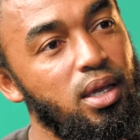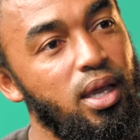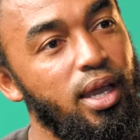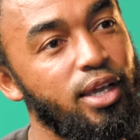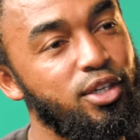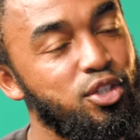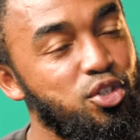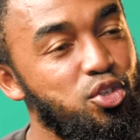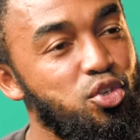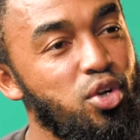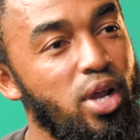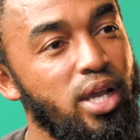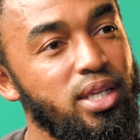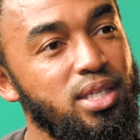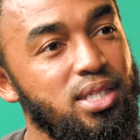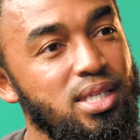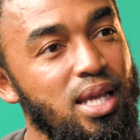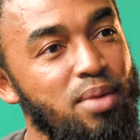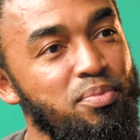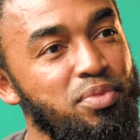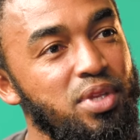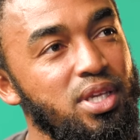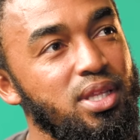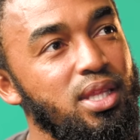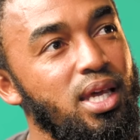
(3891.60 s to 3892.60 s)

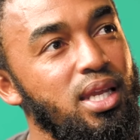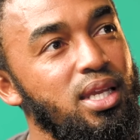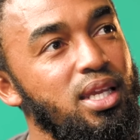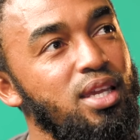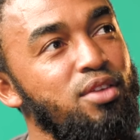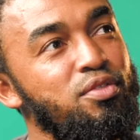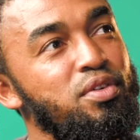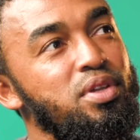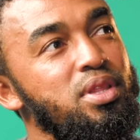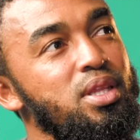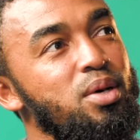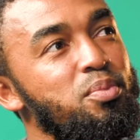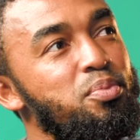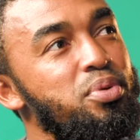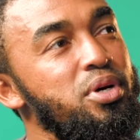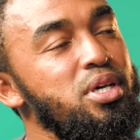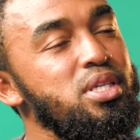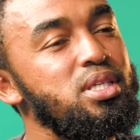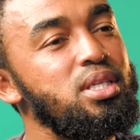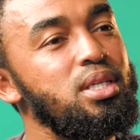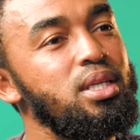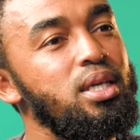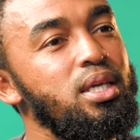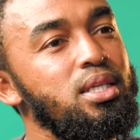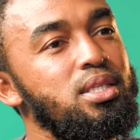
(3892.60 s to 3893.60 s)
something that even the
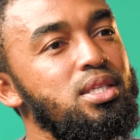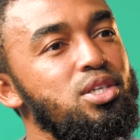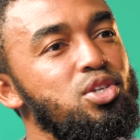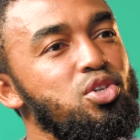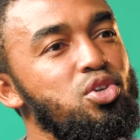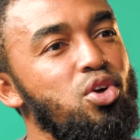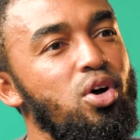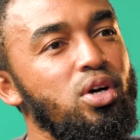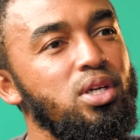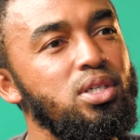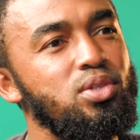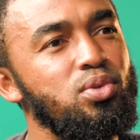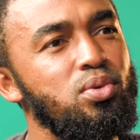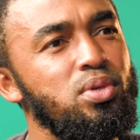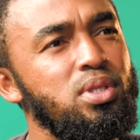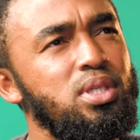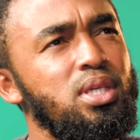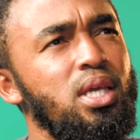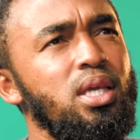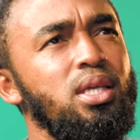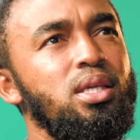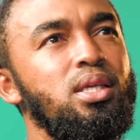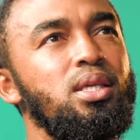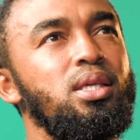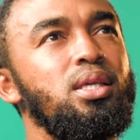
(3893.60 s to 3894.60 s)
person gets shocked with,
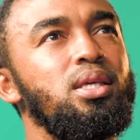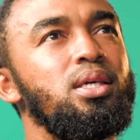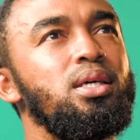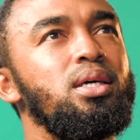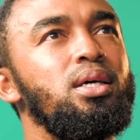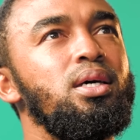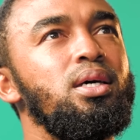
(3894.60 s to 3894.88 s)
hey,